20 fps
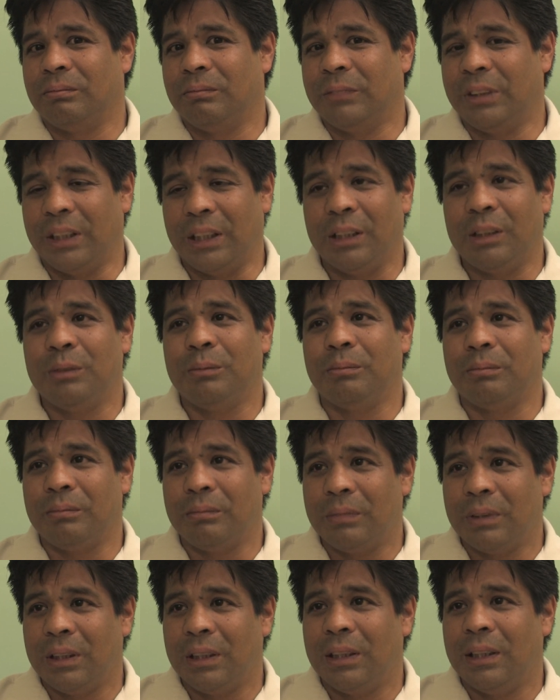Yeah.
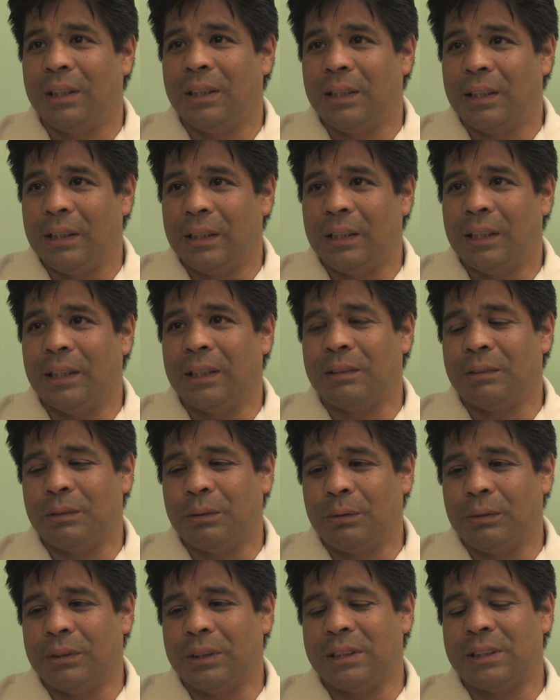
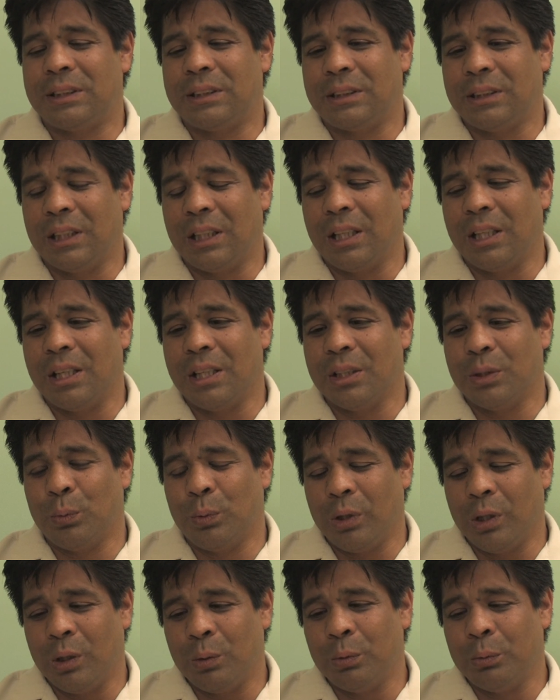This the
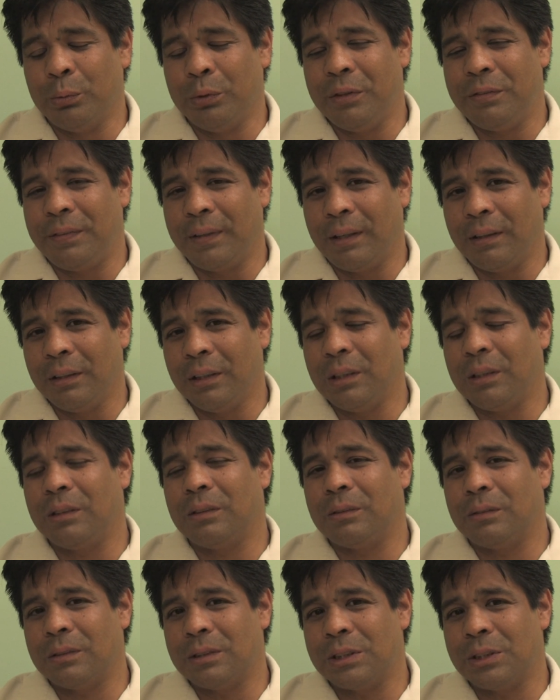whale, when we found
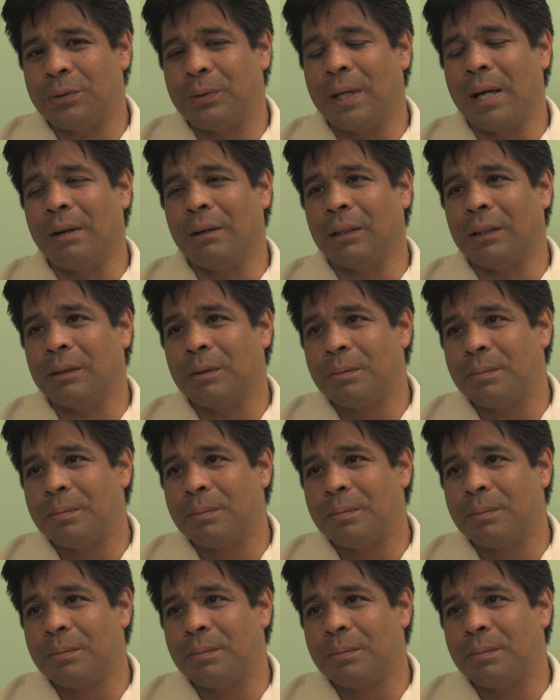it, was drowning.